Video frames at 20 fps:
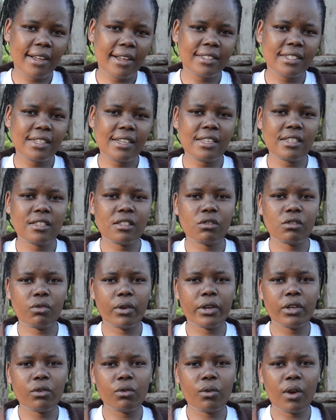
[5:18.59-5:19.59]
at
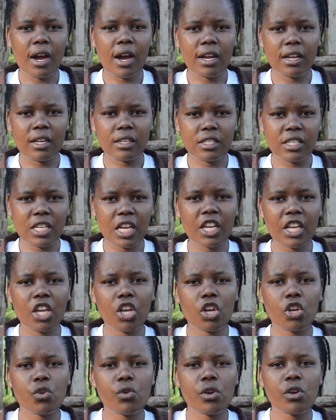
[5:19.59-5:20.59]
least when you are
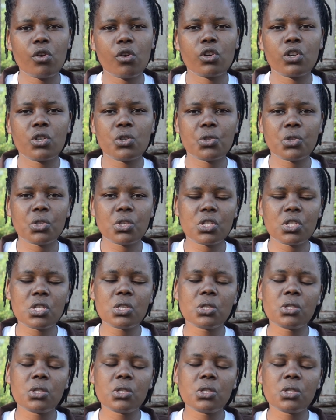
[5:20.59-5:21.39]
taking records,